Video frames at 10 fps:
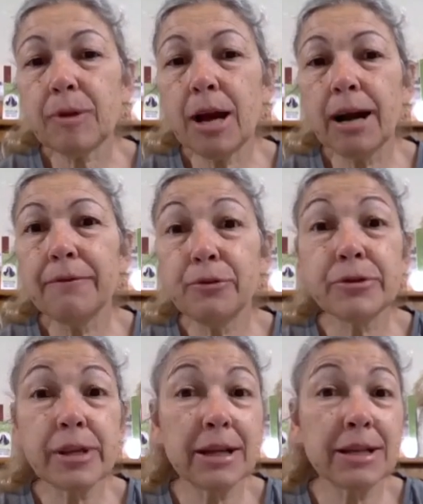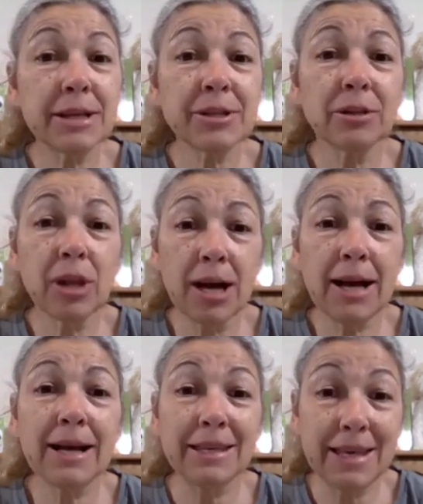I've used that test a lot.
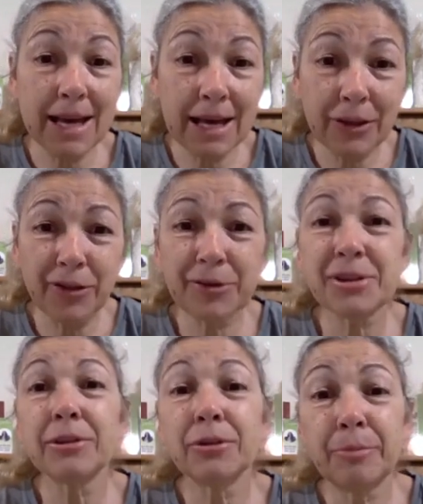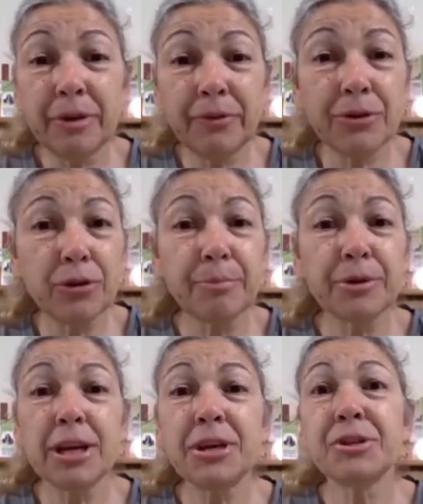Again, there's a little bit of
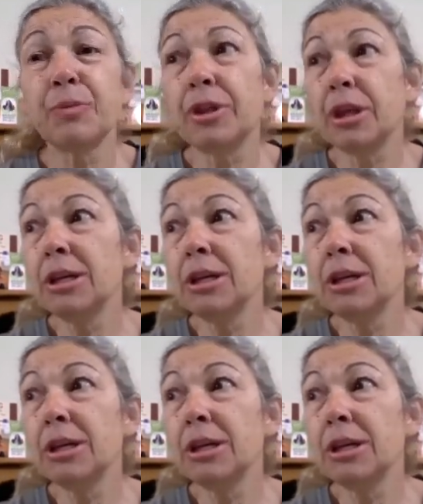interpretation with it.